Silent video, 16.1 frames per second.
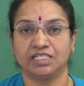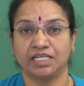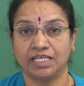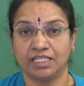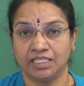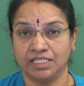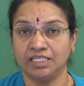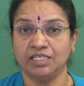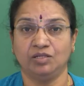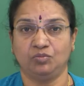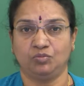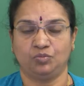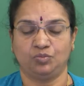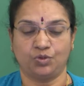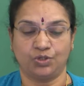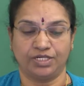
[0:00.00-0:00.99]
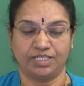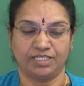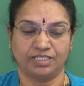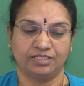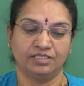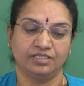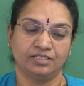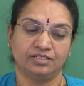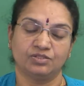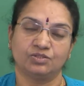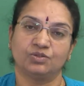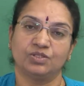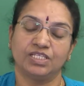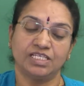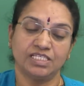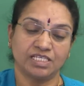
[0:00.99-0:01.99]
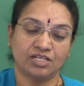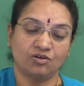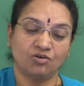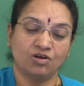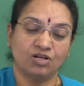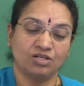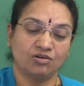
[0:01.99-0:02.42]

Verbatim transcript: in the body. So these are all